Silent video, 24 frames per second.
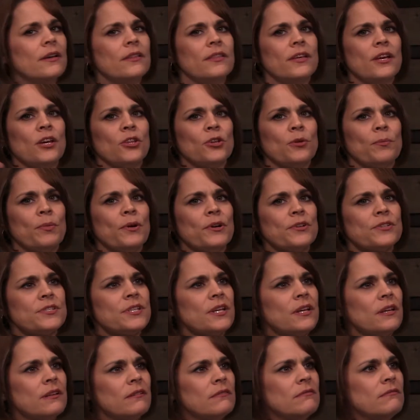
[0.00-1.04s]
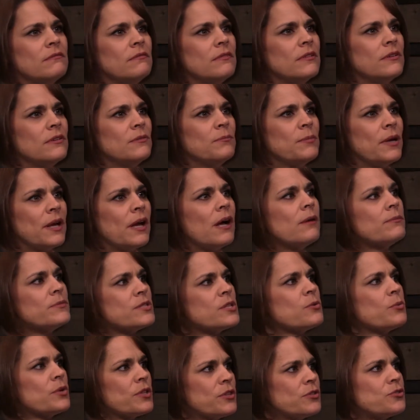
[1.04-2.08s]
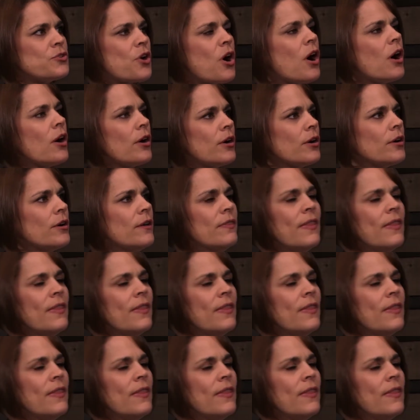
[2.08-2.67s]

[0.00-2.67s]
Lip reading: the other person becomes the withdrawer.